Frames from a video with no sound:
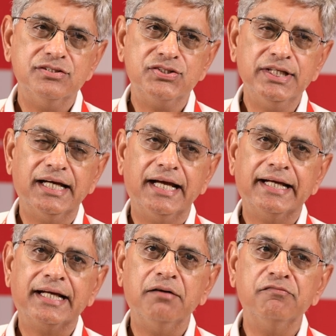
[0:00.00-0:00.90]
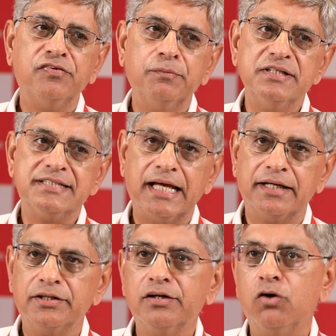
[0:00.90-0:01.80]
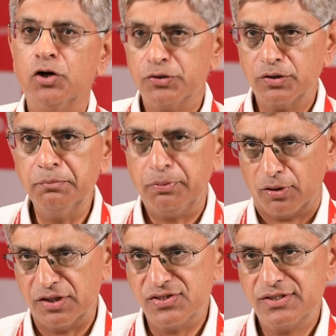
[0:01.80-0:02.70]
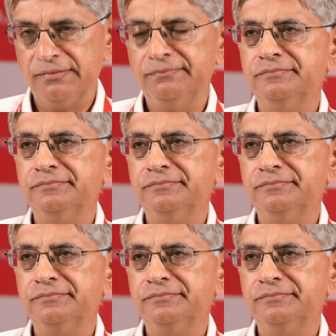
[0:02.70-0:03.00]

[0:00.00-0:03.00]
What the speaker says: See, I come from a sector of auto components.